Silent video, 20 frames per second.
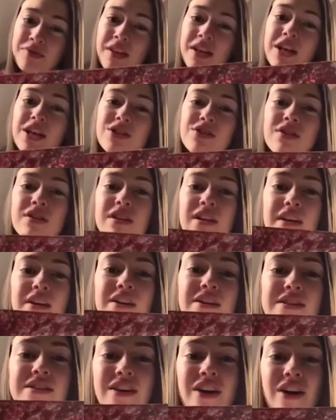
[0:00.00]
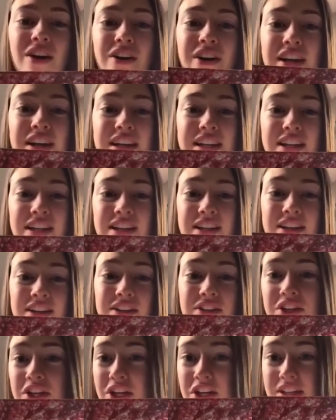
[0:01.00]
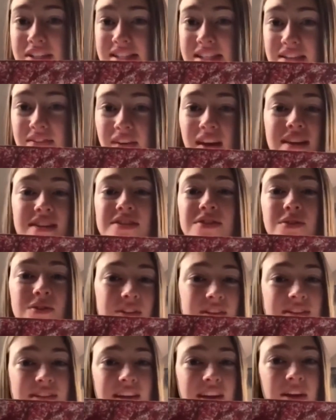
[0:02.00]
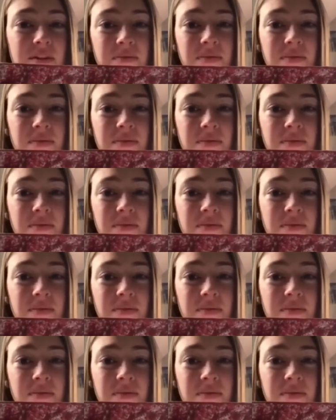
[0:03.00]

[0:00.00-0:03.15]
So the letters are in cursive, as you can see.